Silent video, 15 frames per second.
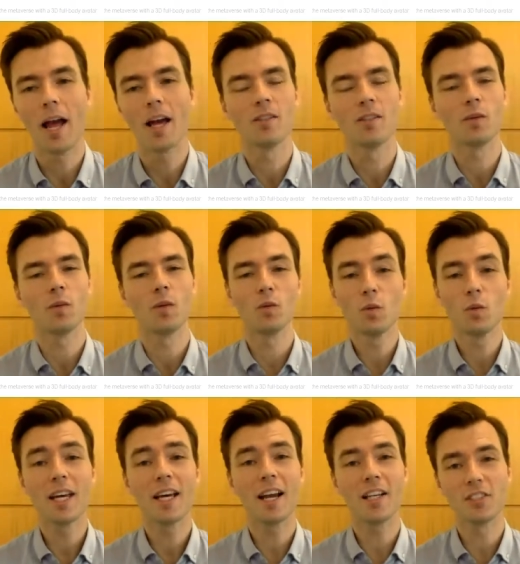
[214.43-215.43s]
And when
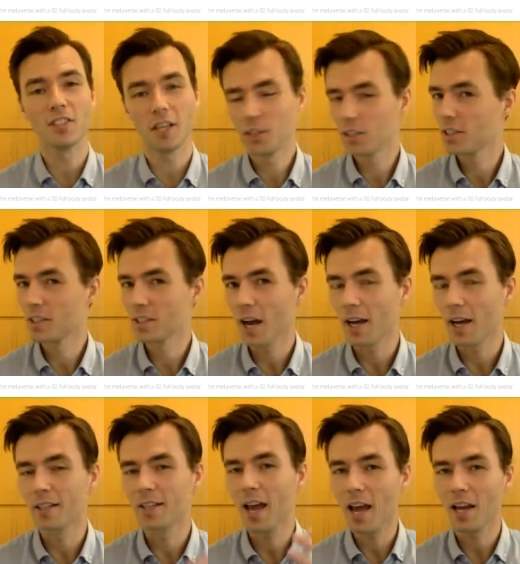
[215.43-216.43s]
we at iStaging
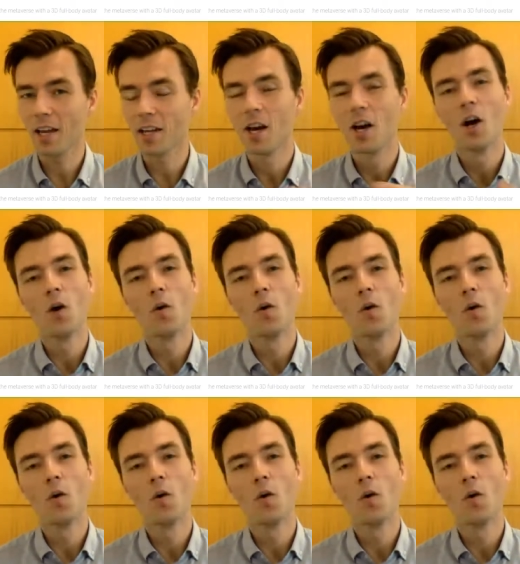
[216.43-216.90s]
decided, hey,